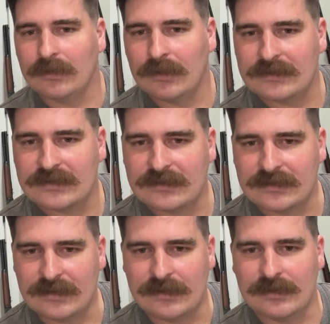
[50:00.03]
let's
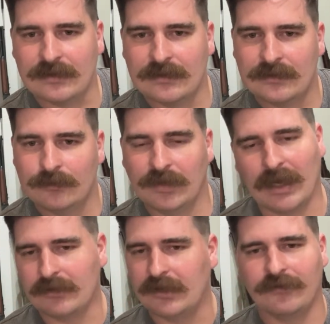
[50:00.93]
see. But
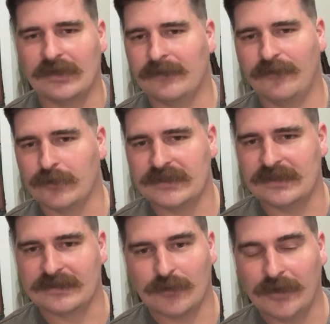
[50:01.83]
I'd love an M14
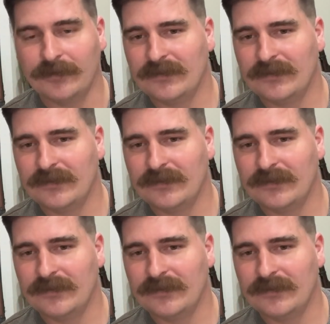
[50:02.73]
as well.